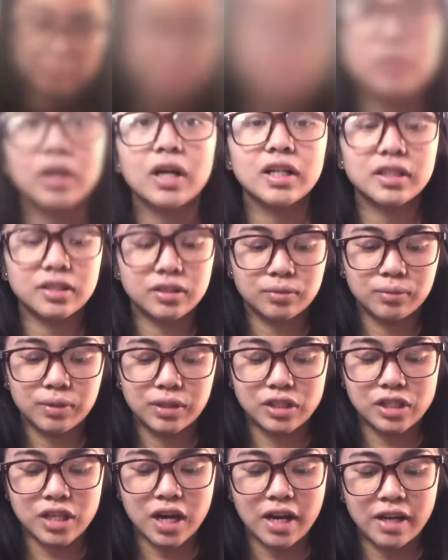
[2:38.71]
This dress,
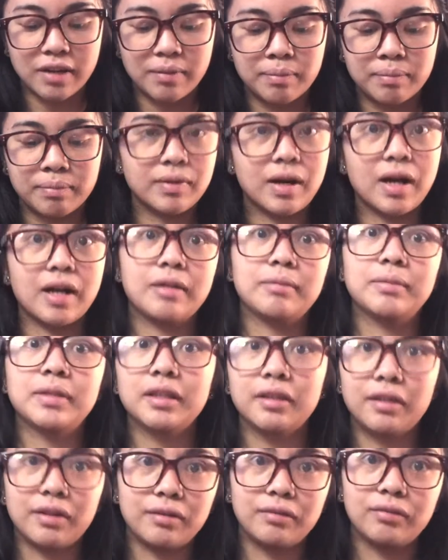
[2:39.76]
which I am
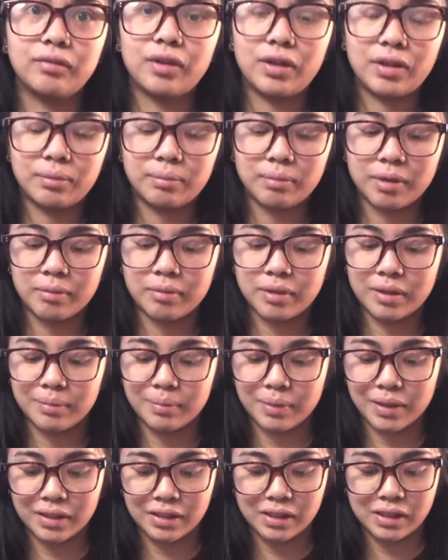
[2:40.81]
in love with. My mom
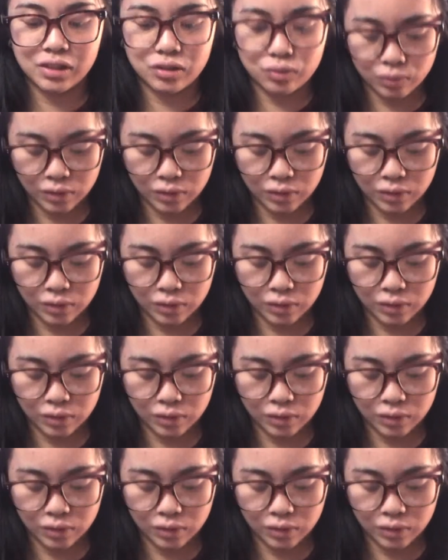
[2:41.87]
bought it as